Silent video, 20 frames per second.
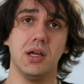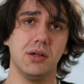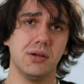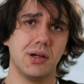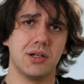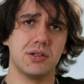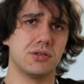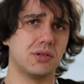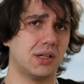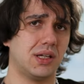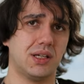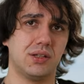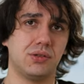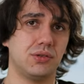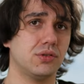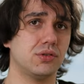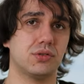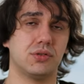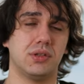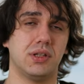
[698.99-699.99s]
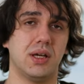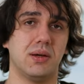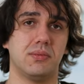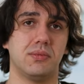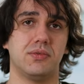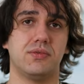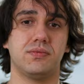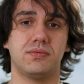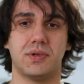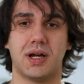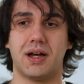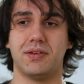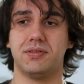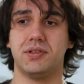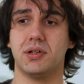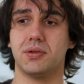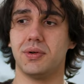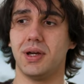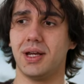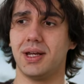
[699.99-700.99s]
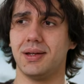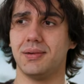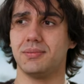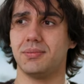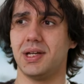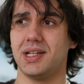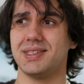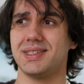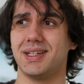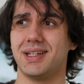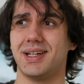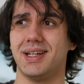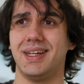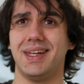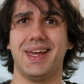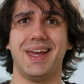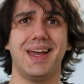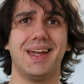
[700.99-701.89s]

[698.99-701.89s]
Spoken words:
You also get used to them. After wearing basically